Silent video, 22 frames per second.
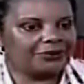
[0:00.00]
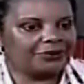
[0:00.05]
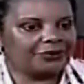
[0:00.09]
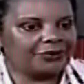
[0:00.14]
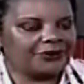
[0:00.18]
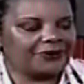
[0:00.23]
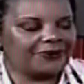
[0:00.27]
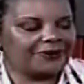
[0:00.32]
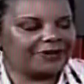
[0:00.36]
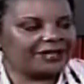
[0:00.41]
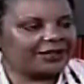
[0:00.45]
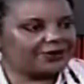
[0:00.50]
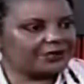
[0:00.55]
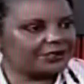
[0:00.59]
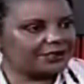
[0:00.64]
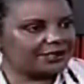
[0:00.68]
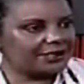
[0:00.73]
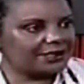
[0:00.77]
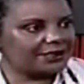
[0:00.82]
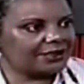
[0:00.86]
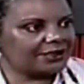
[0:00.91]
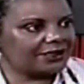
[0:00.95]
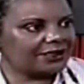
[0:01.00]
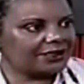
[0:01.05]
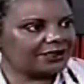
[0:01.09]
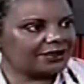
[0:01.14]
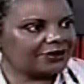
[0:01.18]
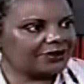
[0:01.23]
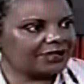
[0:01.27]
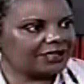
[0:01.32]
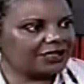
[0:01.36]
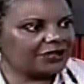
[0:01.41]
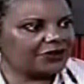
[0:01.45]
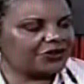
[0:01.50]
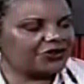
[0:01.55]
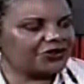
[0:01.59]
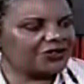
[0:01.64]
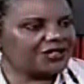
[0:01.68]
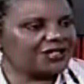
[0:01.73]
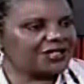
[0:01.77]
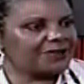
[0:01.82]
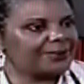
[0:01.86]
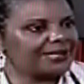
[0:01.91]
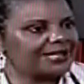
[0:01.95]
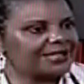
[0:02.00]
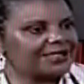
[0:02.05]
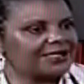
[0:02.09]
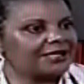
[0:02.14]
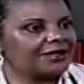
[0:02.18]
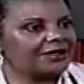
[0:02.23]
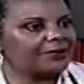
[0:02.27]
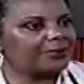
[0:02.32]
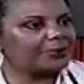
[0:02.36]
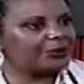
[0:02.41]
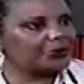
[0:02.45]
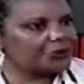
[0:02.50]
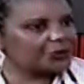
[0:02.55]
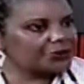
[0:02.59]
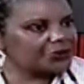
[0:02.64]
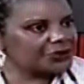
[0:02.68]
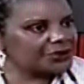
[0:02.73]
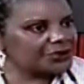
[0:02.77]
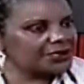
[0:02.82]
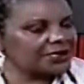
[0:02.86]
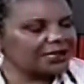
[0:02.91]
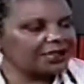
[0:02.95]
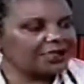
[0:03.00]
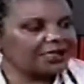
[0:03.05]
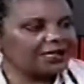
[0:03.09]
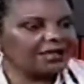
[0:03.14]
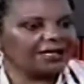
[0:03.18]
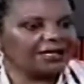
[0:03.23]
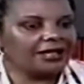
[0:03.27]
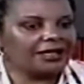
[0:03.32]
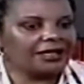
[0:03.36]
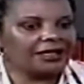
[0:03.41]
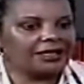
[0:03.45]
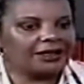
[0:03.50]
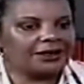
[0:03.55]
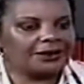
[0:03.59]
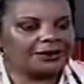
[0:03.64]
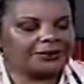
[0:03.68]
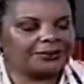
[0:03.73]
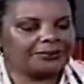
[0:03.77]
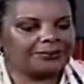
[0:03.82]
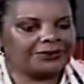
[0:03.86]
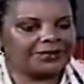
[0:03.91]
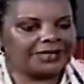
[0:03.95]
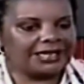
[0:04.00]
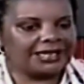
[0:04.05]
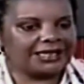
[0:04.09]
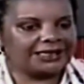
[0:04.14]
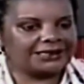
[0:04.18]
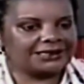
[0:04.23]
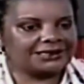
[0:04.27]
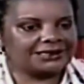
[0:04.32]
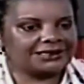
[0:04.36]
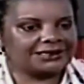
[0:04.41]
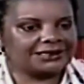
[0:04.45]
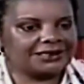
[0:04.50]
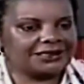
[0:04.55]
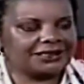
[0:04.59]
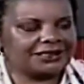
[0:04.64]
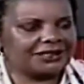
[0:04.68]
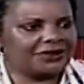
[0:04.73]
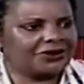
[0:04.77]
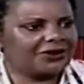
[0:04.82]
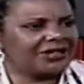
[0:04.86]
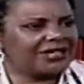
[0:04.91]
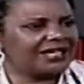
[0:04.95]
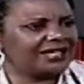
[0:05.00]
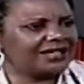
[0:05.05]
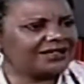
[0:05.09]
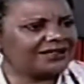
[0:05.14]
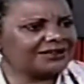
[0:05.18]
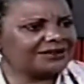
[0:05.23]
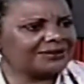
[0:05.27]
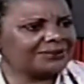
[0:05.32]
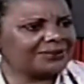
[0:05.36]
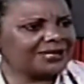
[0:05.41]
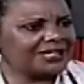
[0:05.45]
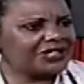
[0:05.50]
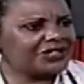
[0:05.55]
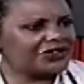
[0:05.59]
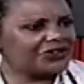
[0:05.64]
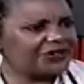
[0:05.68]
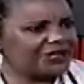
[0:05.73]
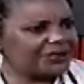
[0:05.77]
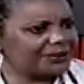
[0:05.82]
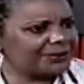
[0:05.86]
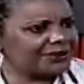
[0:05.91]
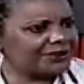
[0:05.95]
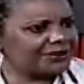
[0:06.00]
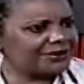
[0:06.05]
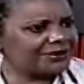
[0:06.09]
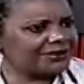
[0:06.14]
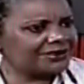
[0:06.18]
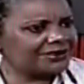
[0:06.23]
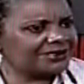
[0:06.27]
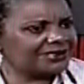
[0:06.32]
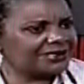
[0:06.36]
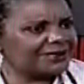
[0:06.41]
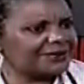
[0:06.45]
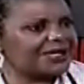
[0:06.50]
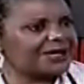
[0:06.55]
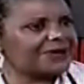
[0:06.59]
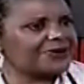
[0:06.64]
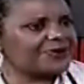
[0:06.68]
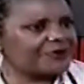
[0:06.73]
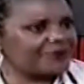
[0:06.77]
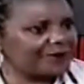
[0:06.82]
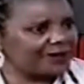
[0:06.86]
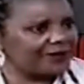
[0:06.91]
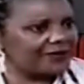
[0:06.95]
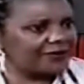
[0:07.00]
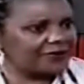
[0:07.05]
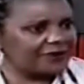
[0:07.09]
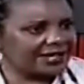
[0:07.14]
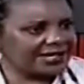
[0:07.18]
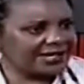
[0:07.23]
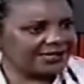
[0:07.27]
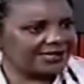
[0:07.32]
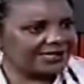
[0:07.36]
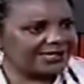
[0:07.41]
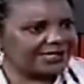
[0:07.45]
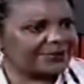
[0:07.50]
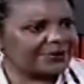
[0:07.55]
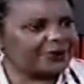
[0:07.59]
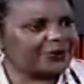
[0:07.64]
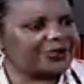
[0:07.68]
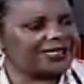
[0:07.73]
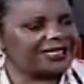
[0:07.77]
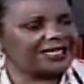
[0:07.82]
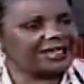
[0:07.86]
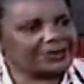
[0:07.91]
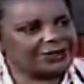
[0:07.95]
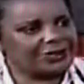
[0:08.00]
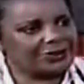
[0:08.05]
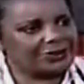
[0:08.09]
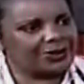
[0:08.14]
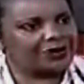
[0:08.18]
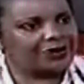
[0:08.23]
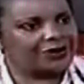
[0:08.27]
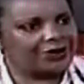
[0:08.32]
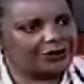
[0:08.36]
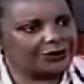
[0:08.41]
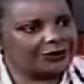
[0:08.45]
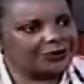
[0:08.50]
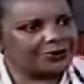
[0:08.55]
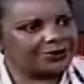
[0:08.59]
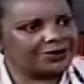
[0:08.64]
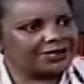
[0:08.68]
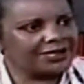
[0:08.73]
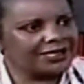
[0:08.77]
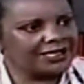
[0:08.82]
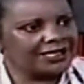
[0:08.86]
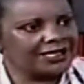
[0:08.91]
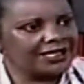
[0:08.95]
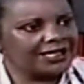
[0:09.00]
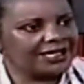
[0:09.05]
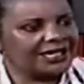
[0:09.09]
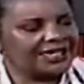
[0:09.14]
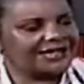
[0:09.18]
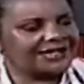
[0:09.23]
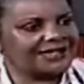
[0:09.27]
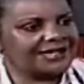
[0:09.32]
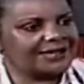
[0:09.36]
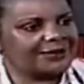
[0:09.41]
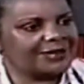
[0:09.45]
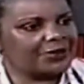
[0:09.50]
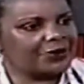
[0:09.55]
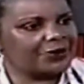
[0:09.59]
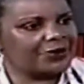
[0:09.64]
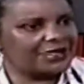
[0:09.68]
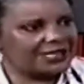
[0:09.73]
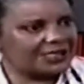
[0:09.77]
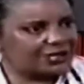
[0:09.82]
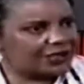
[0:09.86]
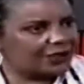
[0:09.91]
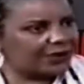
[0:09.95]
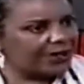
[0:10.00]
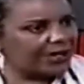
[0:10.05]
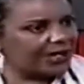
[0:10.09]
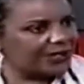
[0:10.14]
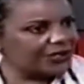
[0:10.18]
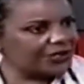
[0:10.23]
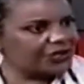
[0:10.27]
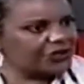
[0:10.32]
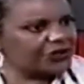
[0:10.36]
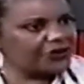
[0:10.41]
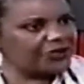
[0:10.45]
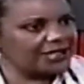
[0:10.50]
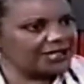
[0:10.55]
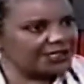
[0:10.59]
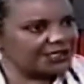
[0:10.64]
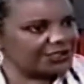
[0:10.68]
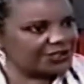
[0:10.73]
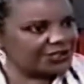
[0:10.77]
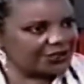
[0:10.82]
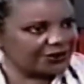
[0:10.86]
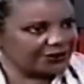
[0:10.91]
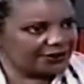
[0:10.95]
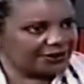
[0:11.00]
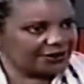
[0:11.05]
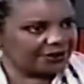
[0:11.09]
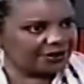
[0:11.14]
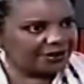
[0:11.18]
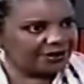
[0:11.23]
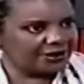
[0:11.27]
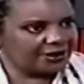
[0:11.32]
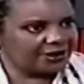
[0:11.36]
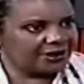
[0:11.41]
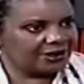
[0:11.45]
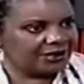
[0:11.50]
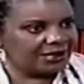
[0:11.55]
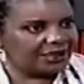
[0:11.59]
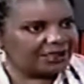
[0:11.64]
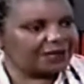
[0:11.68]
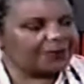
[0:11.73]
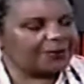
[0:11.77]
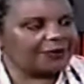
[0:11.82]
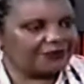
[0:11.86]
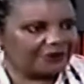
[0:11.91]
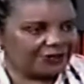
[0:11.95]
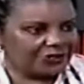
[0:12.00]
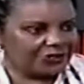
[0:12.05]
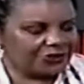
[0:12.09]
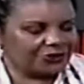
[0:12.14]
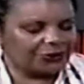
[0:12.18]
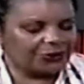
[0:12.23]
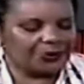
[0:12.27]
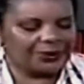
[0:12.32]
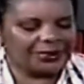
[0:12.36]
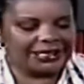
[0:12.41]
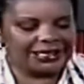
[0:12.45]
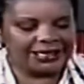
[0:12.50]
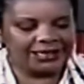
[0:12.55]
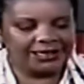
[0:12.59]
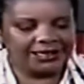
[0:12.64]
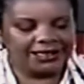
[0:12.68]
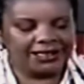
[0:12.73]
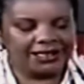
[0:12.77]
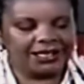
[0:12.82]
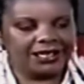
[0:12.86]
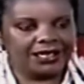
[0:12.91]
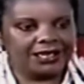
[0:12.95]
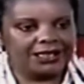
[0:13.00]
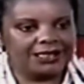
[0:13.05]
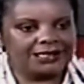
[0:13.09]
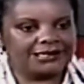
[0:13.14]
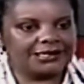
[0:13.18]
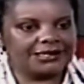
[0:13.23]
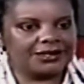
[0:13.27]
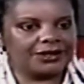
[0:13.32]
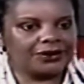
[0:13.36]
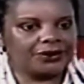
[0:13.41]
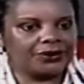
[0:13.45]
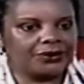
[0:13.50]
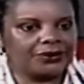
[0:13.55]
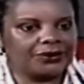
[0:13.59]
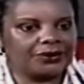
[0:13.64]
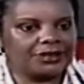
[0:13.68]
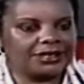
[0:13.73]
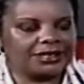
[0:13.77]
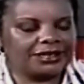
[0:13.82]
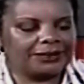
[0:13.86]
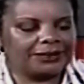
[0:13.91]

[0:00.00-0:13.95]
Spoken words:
We found that you're treated better abroad, that you get better treatment sometimes from other races, but when it came to our own, it seemed like we didn't know how to treat each other in a professional way. So